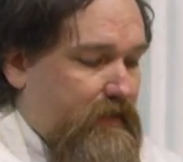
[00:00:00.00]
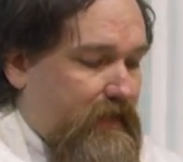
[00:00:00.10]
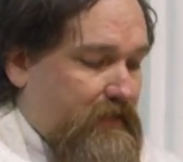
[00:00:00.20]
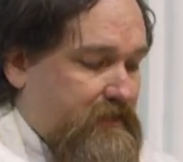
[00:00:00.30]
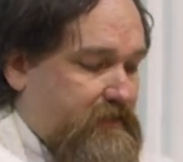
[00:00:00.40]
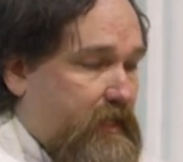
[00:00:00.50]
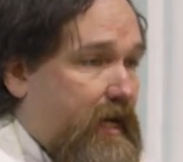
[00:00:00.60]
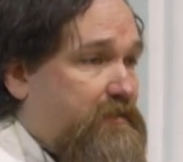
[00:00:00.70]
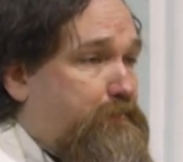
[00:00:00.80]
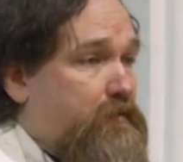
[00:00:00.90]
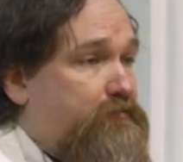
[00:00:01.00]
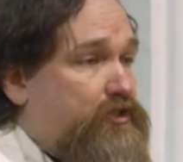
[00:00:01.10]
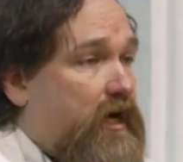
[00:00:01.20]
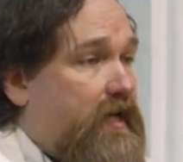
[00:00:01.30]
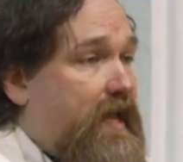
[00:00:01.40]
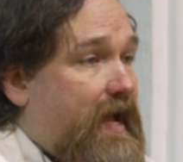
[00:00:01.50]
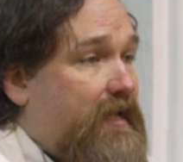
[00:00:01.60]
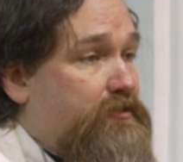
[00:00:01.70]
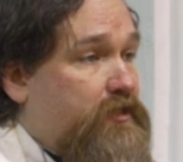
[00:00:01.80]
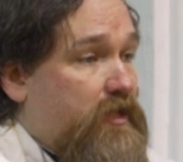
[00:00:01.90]
and as the Gospel of John
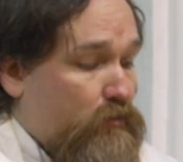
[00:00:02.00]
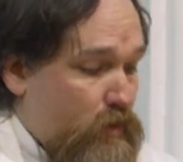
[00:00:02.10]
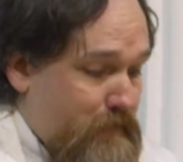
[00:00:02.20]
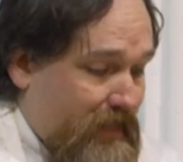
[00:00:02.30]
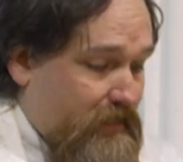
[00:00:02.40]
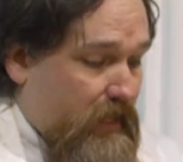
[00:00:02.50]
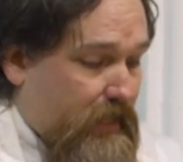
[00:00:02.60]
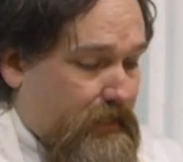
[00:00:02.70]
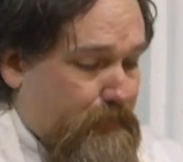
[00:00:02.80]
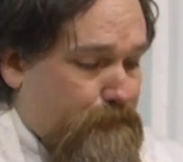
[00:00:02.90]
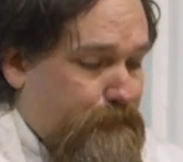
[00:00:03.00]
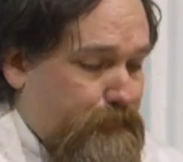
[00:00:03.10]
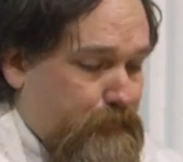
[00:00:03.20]
adds, remained on him.